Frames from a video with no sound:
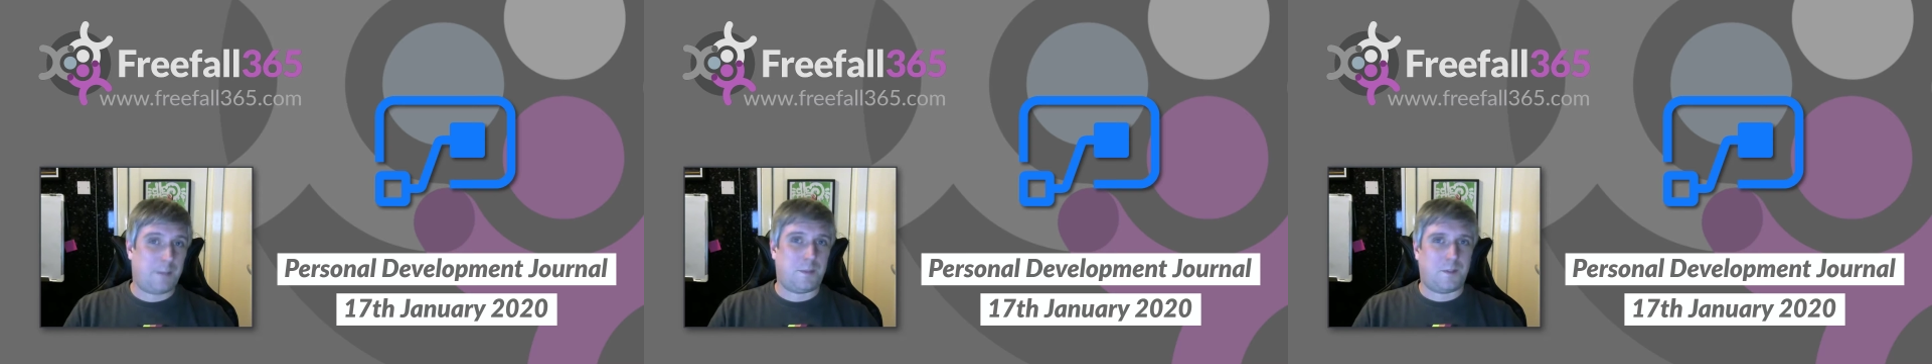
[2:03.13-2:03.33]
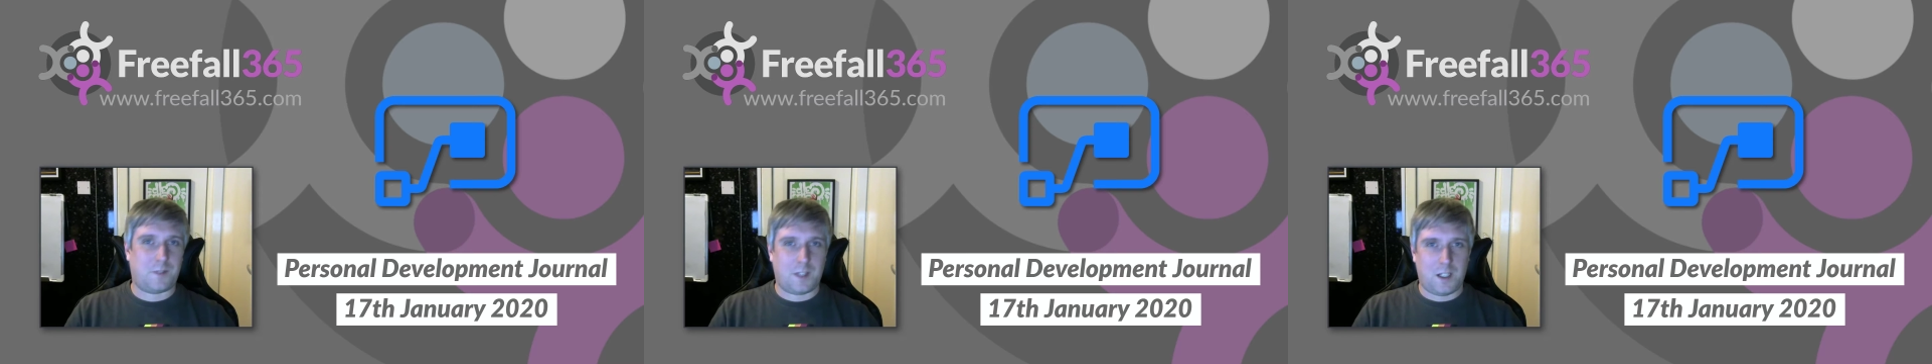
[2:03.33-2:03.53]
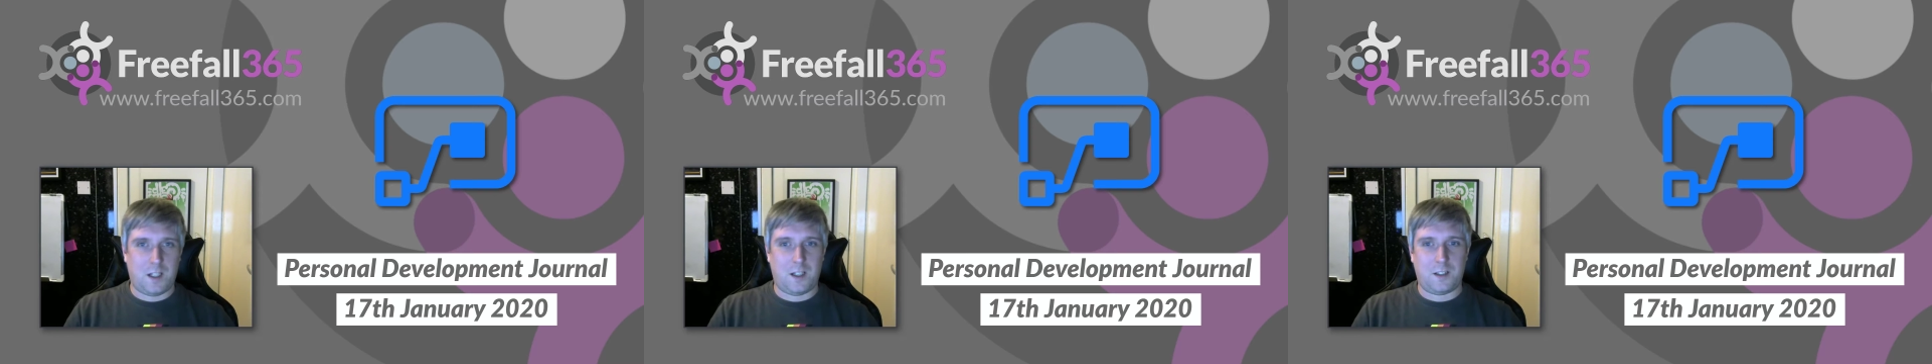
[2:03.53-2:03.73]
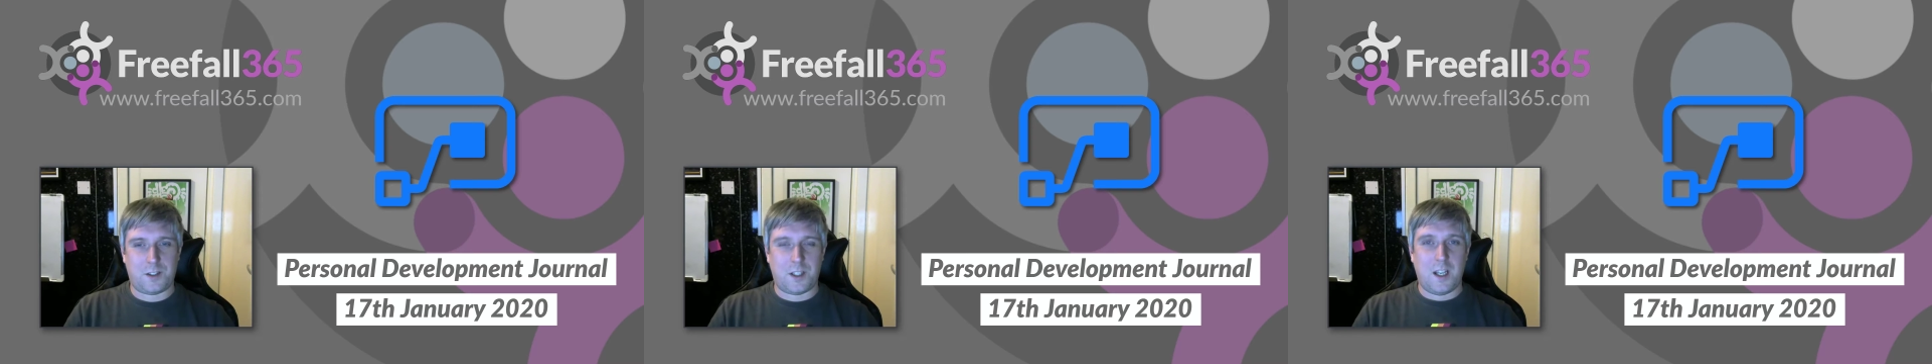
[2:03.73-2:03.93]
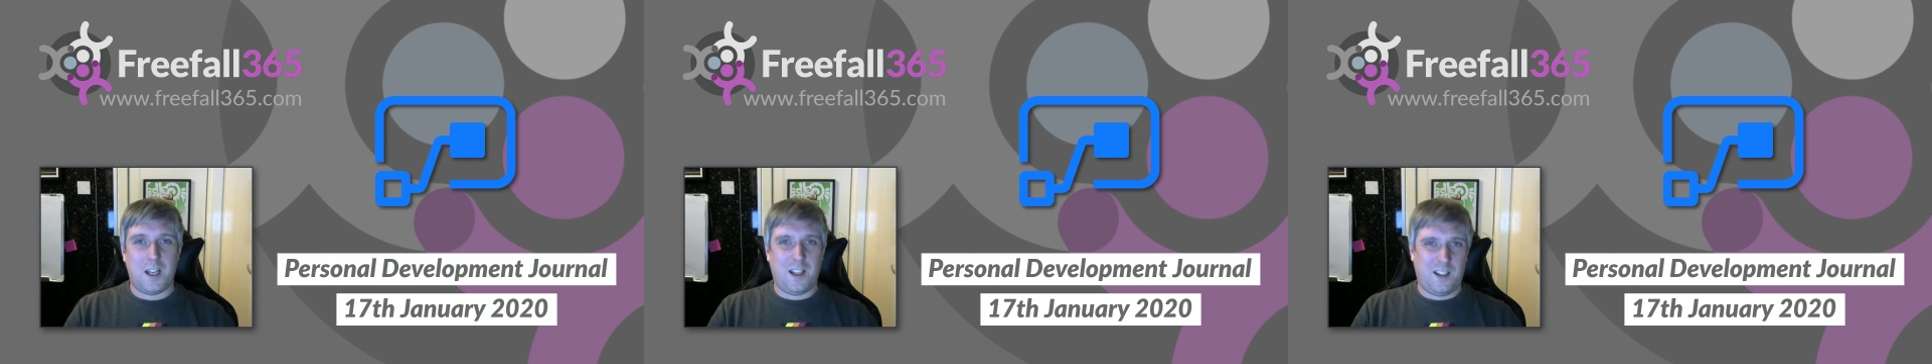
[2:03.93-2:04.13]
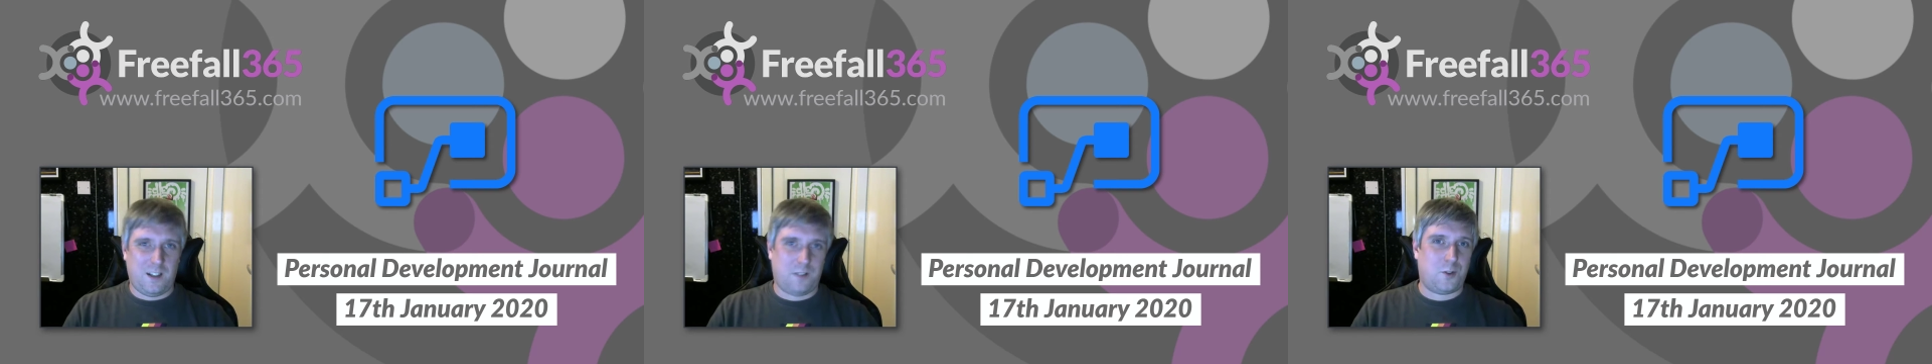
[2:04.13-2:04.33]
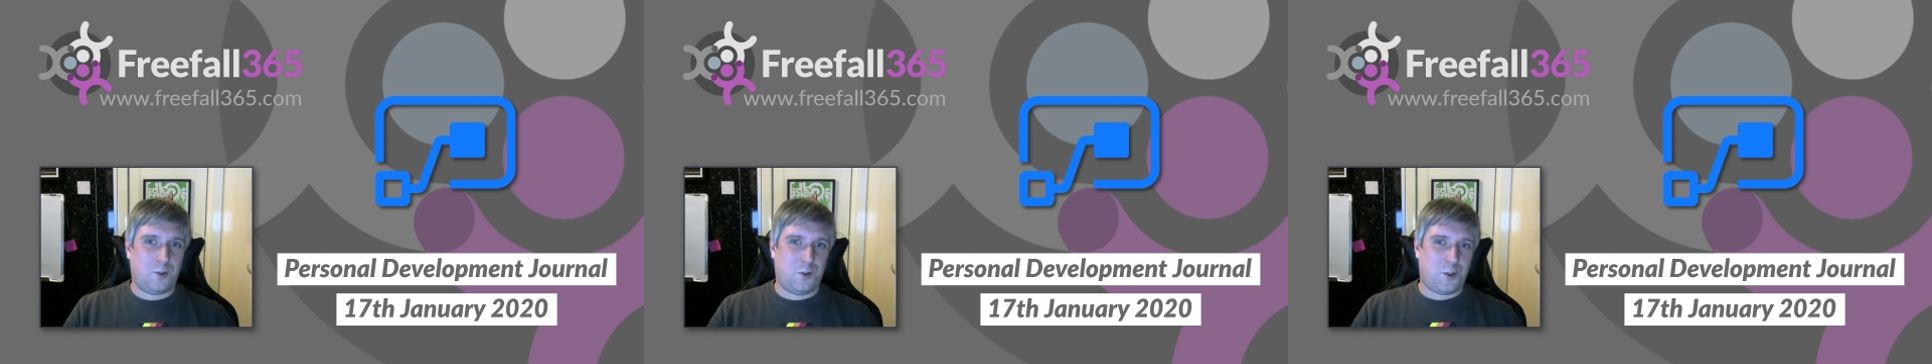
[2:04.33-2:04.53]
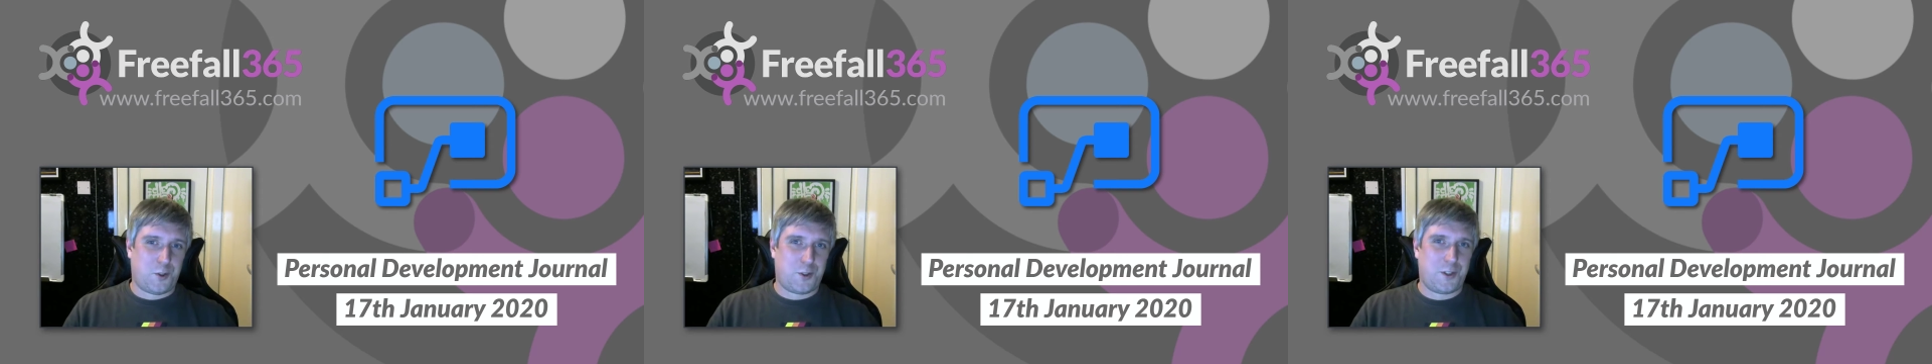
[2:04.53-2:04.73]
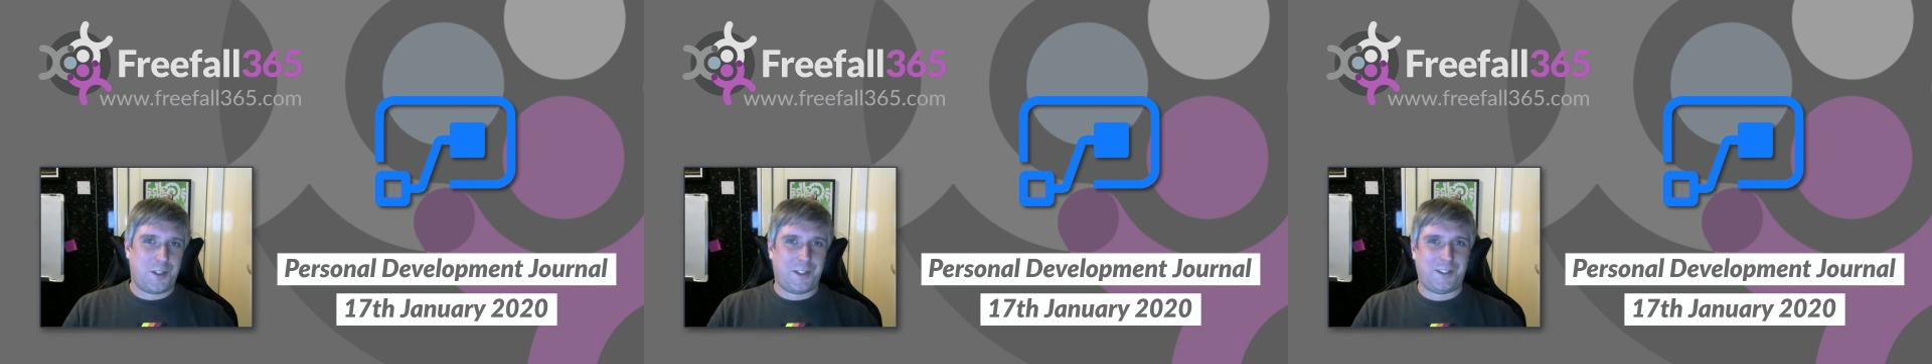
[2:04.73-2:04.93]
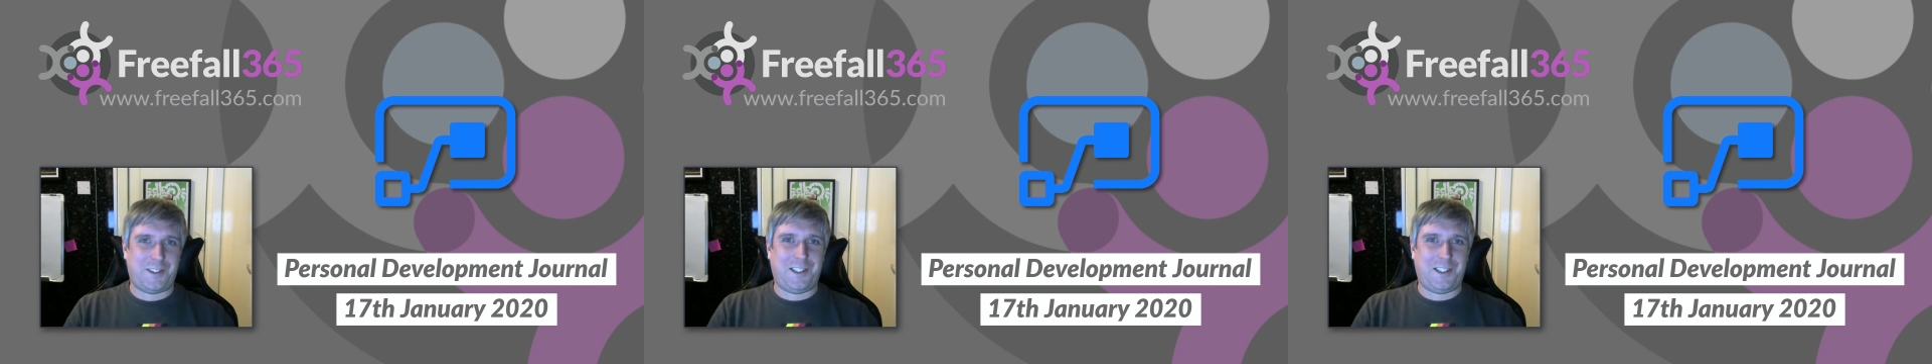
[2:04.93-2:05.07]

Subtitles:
Adaptive Cards, and of course